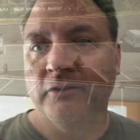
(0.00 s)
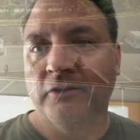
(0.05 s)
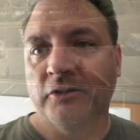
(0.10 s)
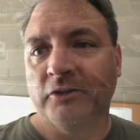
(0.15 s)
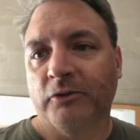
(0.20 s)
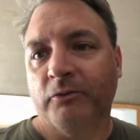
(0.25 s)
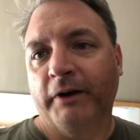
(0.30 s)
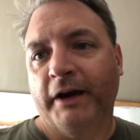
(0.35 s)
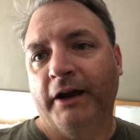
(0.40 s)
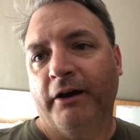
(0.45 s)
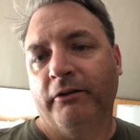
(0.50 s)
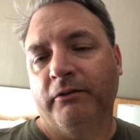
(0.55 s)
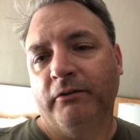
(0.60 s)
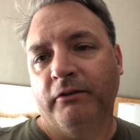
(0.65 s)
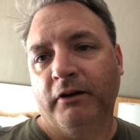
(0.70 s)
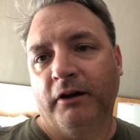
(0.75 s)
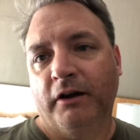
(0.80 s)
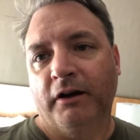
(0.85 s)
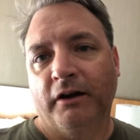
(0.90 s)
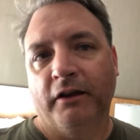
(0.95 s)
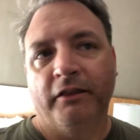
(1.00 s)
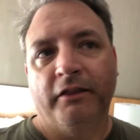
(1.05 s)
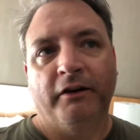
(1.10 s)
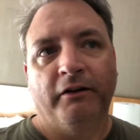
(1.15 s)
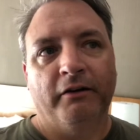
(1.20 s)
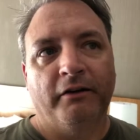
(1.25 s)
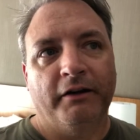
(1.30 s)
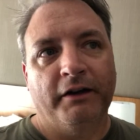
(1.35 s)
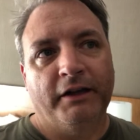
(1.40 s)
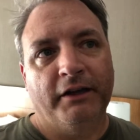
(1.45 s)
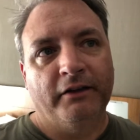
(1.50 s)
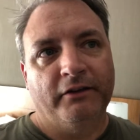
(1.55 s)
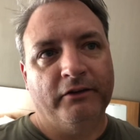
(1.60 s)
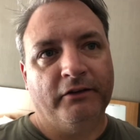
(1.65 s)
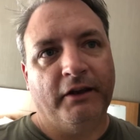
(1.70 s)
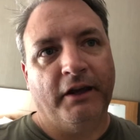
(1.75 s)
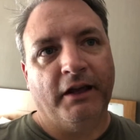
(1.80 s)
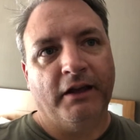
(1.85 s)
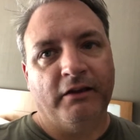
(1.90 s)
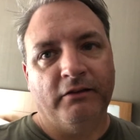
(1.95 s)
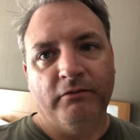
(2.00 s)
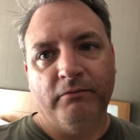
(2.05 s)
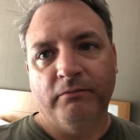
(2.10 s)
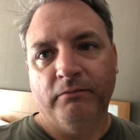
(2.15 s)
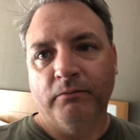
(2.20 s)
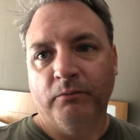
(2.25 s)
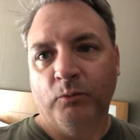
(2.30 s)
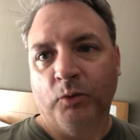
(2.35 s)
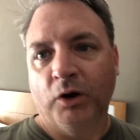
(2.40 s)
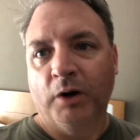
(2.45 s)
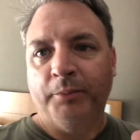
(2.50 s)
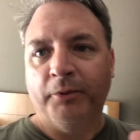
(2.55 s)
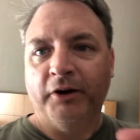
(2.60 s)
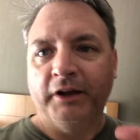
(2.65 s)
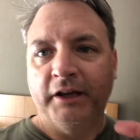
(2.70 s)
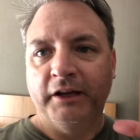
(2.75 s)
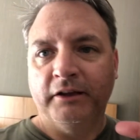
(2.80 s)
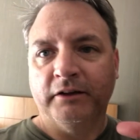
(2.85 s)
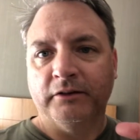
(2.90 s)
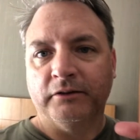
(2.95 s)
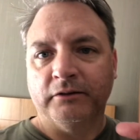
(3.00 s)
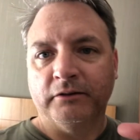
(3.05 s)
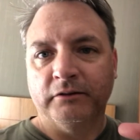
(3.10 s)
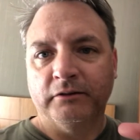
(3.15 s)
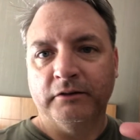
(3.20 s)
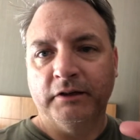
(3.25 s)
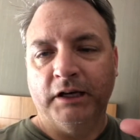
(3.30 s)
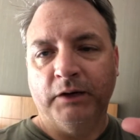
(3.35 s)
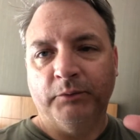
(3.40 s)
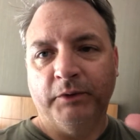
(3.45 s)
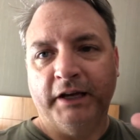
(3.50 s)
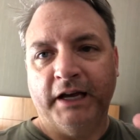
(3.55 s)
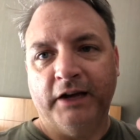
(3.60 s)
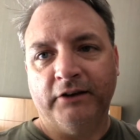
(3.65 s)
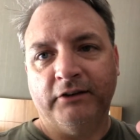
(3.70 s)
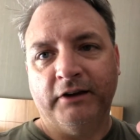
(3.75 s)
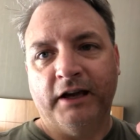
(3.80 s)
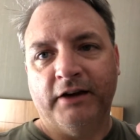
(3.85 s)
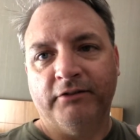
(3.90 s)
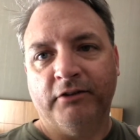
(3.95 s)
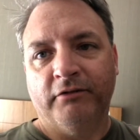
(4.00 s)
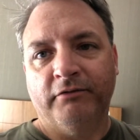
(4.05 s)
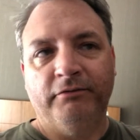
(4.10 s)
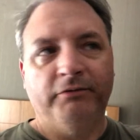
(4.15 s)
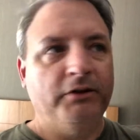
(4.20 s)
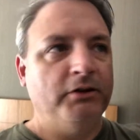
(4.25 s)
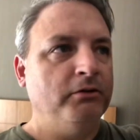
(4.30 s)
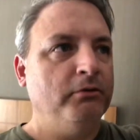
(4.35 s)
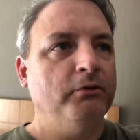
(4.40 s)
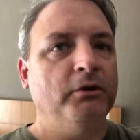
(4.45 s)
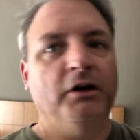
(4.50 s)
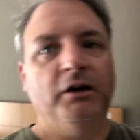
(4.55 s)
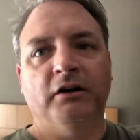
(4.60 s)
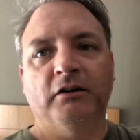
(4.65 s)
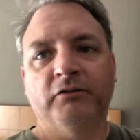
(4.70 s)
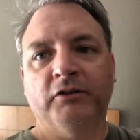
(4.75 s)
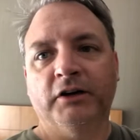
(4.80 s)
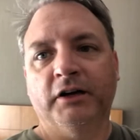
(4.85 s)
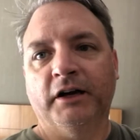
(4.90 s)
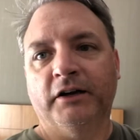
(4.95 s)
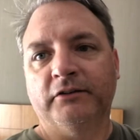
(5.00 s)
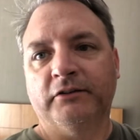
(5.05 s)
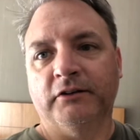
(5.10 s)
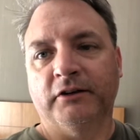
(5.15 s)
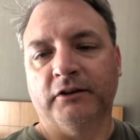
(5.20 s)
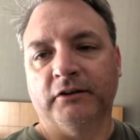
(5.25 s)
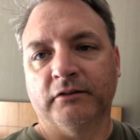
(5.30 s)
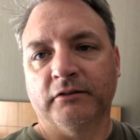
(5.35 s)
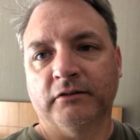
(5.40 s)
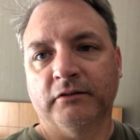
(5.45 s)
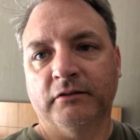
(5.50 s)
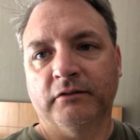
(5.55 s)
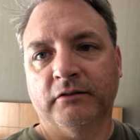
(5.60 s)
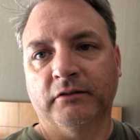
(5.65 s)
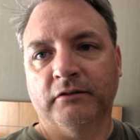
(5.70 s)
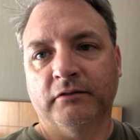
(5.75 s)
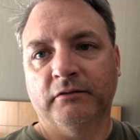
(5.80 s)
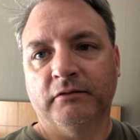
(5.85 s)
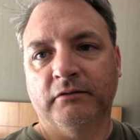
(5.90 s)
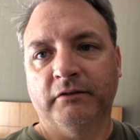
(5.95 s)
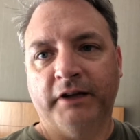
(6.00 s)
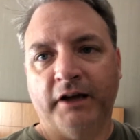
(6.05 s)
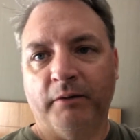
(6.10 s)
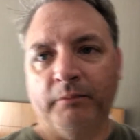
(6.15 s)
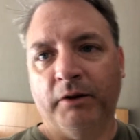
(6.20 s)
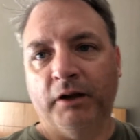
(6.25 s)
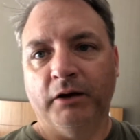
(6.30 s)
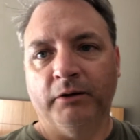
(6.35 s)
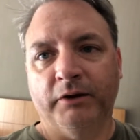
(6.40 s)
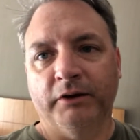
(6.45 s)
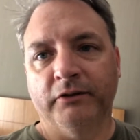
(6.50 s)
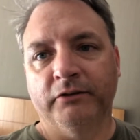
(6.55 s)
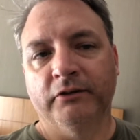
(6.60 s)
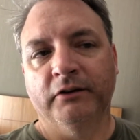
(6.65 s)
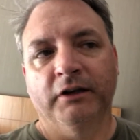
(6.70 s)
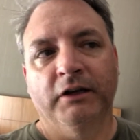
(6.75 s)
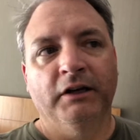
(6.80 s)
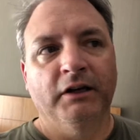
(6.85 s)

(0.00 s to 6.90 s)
and looked around. Uh, there is a, we're up on a hill, and we actually have a view of Augusta down below us.